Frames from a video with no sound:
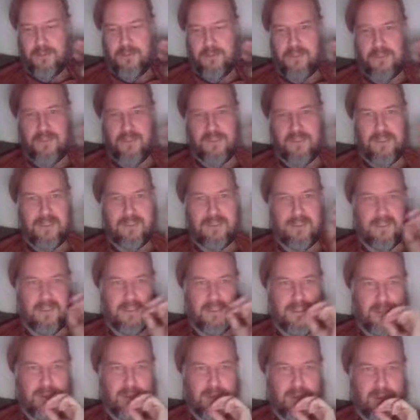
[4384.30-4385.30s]
this
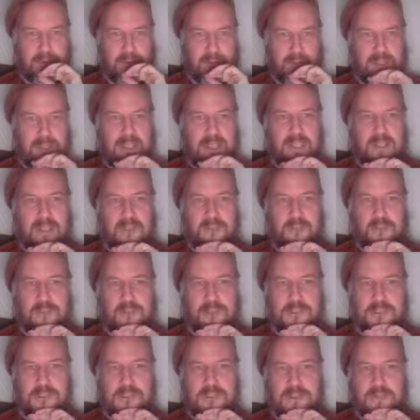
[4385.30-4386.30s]
idea of
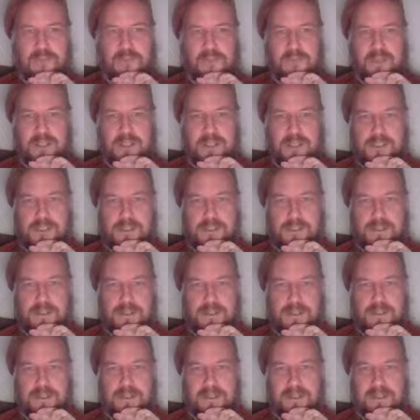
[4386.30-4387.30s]
structure and
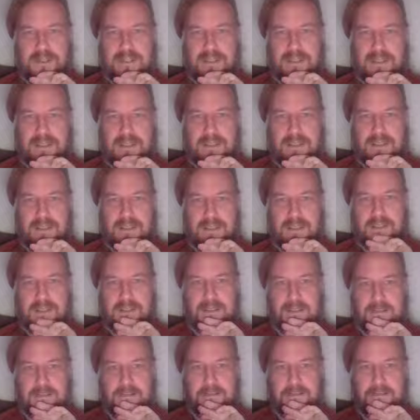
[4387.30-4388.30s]
function. The